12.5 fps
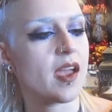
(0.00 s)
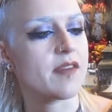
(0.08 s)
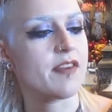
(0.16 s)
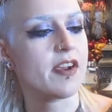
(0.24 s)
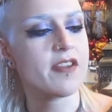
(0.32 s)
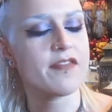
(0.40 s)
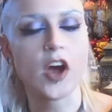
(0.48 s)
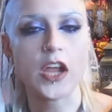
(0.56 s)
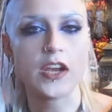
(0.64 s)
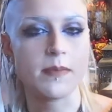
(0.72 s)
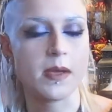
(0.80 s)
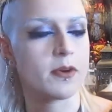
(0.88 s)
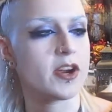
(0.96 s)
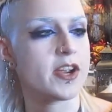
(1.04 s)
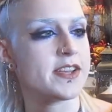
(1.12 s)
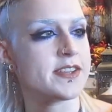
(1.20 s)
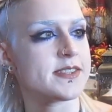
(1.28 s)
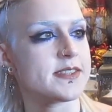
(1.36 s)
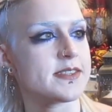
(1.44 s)
very fond
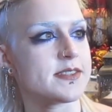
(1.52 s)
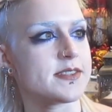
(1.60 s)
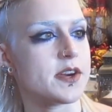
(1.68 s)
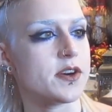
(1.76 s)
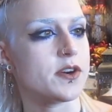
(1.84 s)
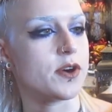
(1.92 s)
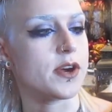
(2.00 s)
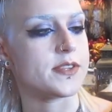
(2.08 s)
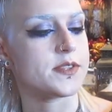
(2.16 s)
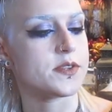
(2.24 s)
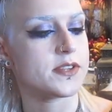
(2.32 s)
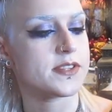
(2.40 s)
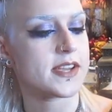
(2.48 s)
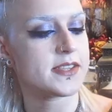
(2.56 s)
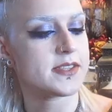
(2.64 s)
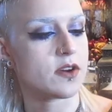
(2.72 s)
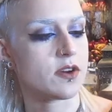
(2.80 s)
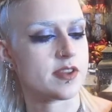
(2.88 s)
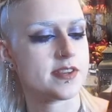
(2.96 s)
memories so as soon as I
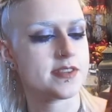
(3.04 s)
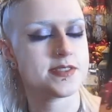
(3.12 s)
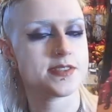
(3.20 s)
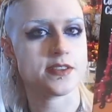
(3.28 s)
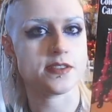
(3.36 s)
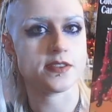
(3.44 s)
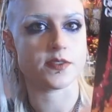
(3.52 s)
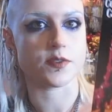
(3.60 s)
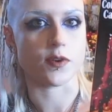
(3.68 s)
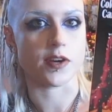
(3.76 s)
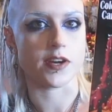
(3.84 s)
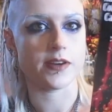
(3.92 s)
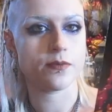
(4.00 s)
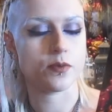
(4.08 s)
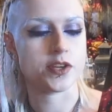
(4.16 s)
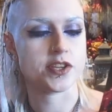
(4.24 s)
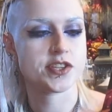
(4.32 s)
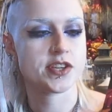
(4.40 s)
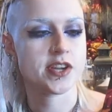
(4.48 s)
saw this in the store
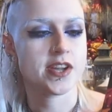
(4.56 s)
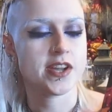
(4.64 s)
which